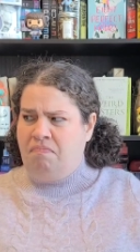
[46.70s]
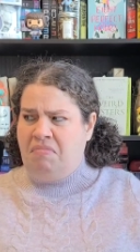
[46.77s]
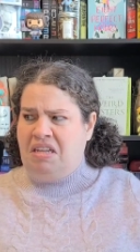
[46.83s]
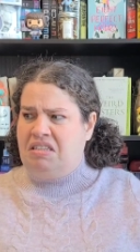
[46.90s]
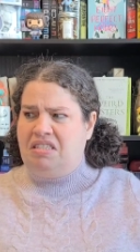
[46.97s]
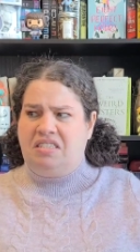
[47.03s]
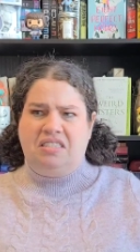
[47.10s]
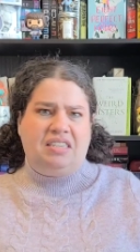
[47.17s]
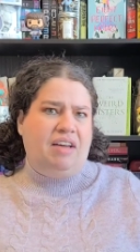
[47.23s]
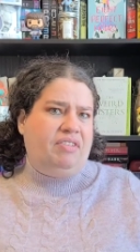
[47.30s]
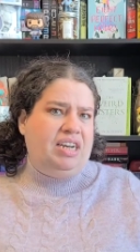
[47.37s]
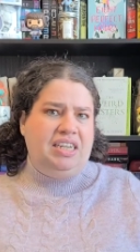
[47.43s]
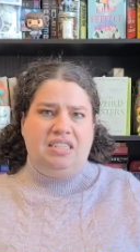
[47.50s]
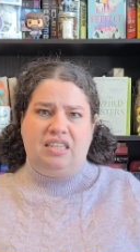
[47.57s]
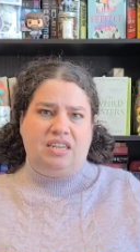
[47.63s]

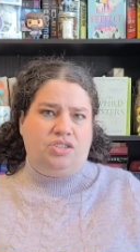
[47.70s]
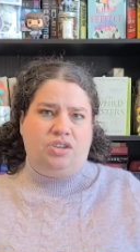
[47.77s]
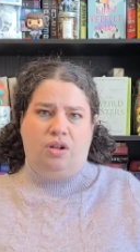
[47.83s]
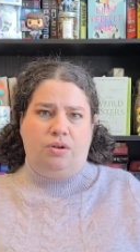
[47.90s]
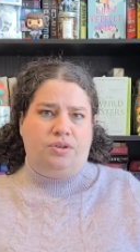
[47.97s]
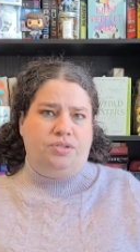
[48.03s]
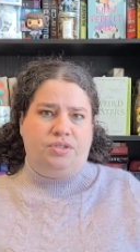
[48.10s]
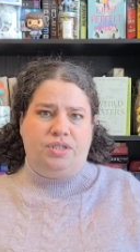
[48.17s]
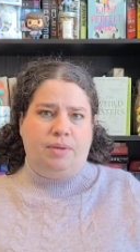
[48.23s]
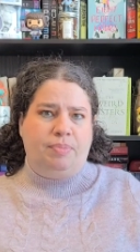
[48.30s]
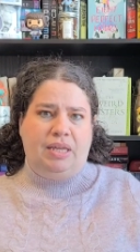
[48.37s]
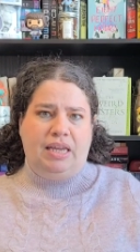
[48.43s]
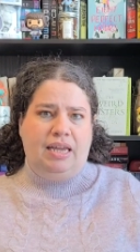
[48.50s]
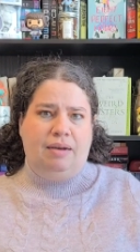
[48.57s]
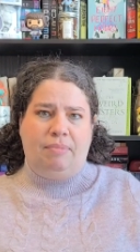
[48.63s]
$76 or
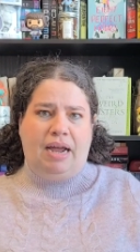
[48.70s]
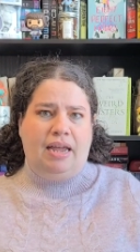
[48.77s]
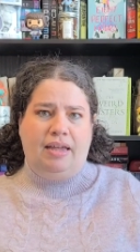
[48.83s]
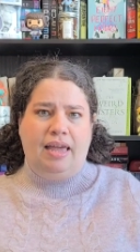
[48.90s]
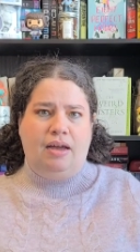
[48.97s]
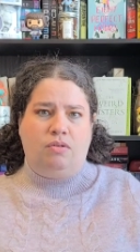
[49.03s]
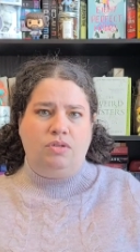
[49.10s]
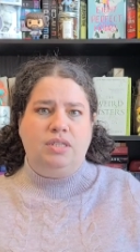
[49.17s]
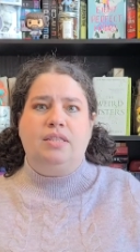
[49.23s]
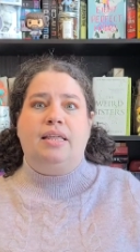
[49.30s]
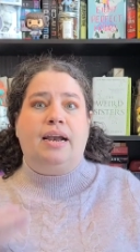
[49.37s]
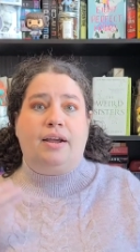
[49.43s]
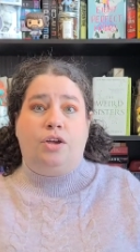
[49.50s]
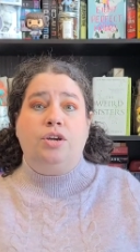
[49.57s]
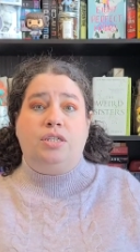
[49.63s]
something in my account that
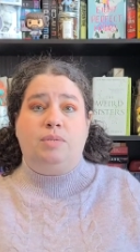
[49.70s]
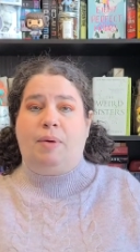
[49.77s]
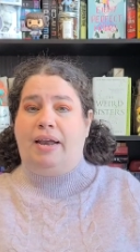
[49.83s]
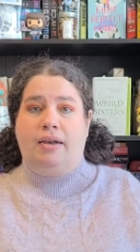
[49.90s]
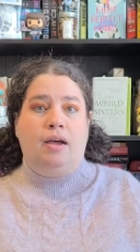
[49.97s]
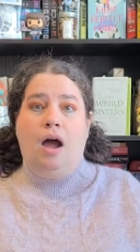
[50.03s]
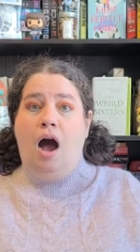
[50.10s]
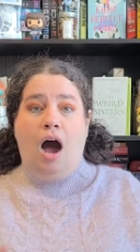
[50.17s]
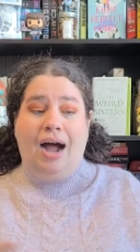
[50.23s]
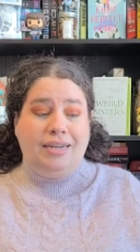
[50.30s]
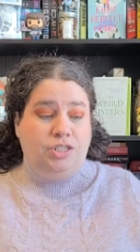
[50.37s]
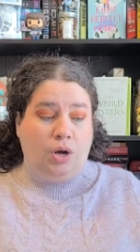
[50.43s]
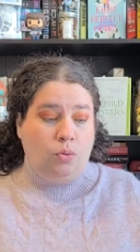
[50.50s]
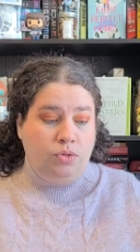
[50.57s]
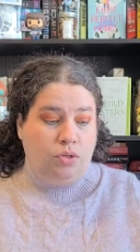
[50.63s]
I could spend. I
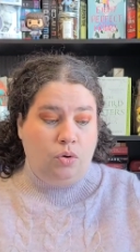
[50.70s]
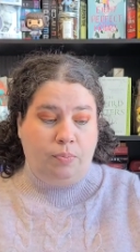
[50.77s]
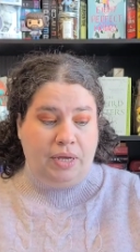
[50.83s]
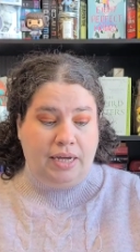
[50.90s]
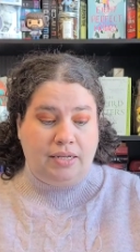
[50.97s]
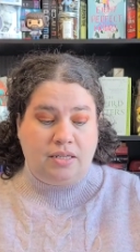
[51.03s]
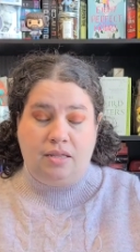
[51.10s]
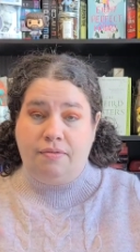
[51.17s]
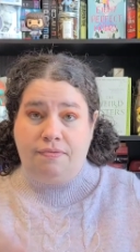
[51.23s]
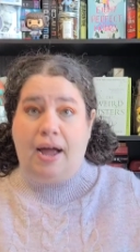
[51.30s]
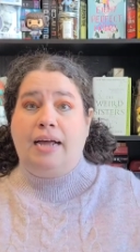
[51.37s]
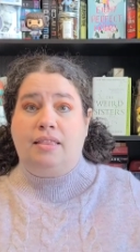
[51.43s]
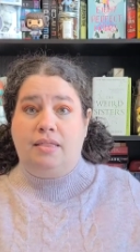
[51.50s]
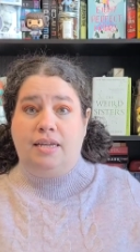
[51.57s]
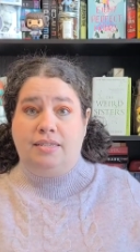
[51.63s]
don't though because of the
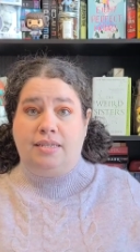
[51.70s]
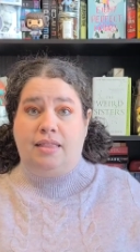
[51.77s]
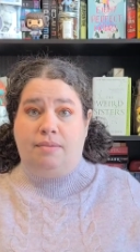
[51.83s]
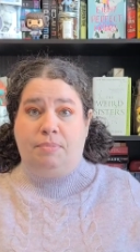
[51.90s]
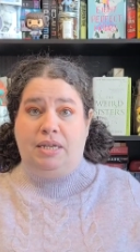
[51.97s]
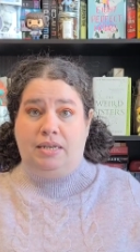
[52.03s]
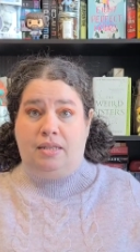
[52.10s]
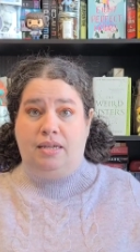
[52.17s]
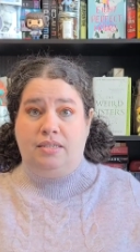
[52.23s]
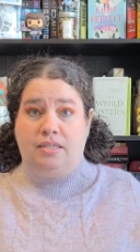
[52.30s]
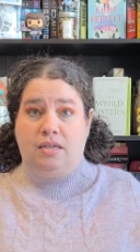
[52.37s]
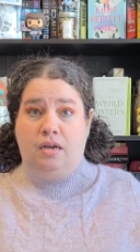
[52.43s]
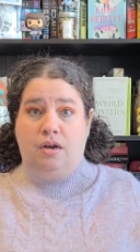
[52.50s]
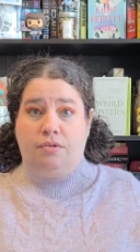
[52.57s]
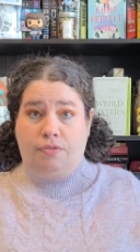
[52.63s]
fact that they send me this
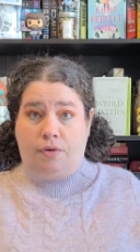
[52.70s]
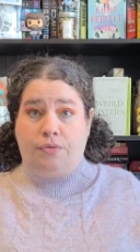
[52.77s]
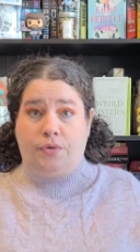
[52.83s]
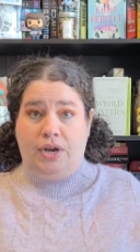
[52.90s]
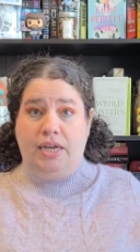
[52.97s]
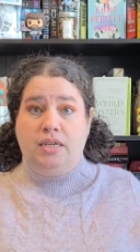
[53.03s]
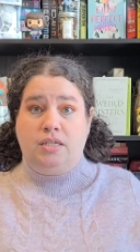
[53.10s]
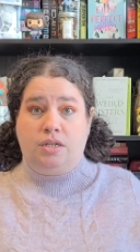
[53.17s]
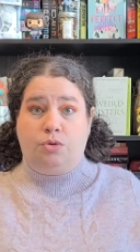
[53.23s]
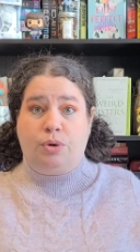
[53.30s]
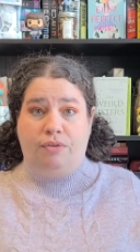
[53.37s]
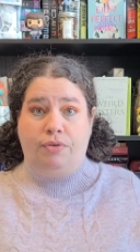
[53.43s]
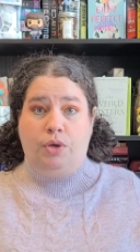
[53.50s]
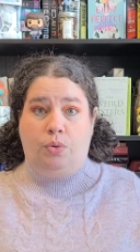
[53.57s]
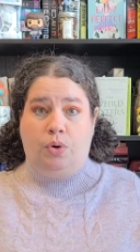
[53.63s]
for free to
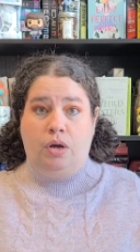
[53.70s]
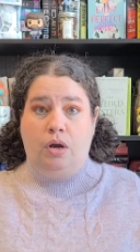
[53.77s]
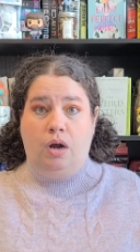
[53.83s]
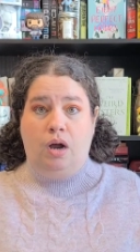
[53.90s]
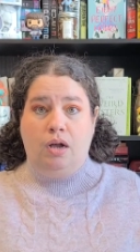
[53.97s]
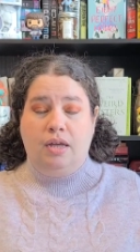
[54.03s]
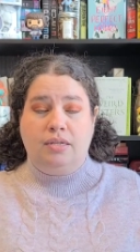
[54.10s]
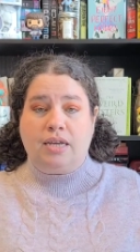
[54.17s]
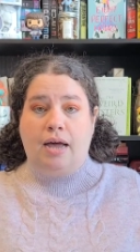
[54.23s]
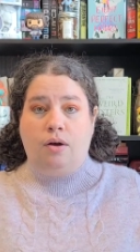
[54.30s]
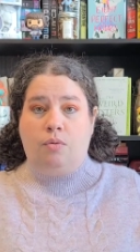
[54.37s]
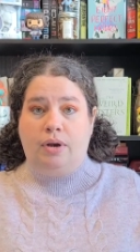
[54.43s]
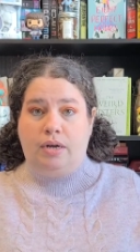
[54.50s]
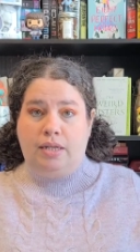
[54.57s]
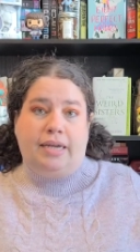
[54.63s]
review because I don't
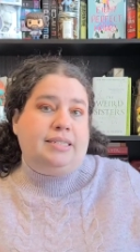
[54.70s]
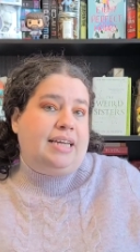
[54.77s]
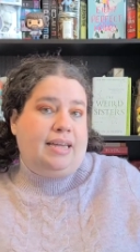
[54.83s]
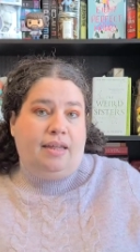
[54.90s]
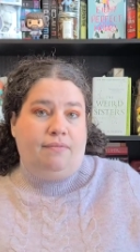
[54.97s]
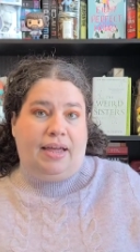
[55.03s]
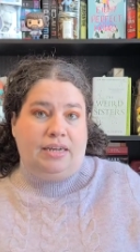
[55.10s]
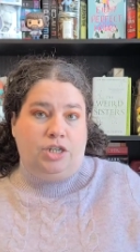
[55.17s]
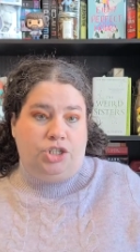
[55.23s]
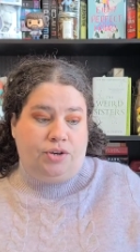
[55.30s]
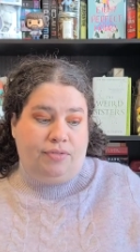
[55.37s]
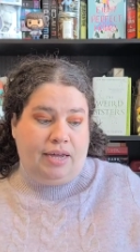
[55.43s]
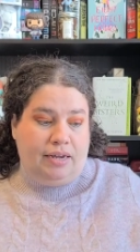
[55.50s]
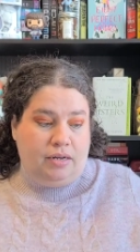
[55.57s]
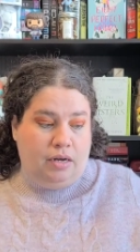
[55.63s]
want to like take advantage of
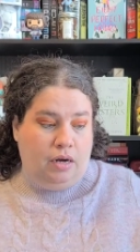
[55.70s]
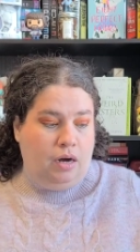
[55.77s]
that.